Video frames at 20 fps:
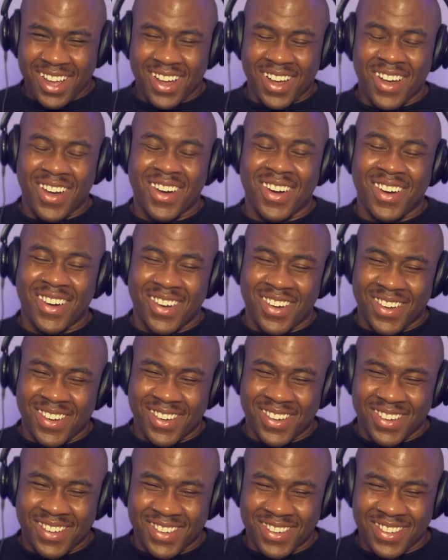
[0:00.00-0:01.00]

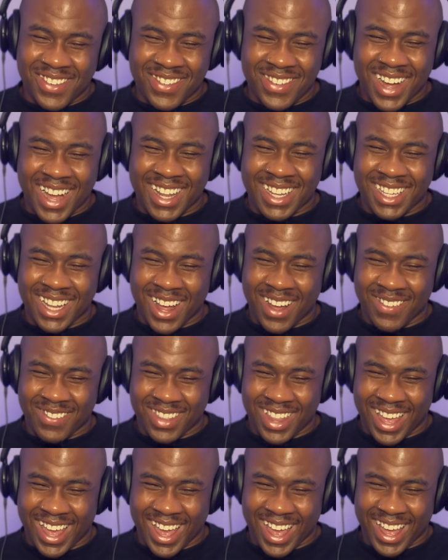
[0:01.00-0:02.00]
Oh, I love
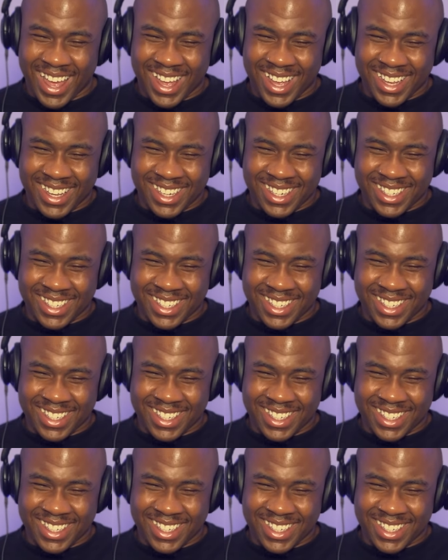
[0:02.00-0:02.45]
that.